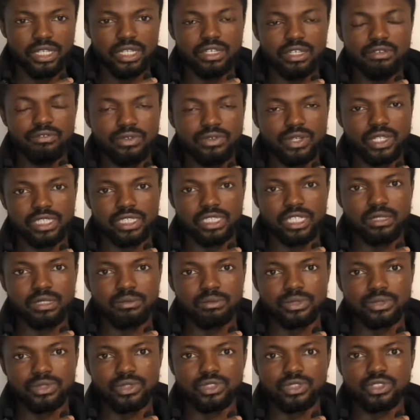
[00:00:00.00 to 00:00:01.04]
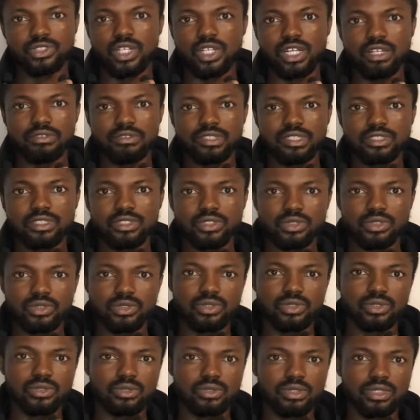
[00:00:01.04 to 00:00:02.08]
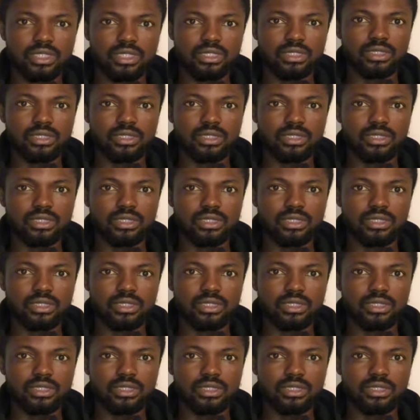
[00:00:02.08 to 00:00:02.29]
If, for example, you're traveling to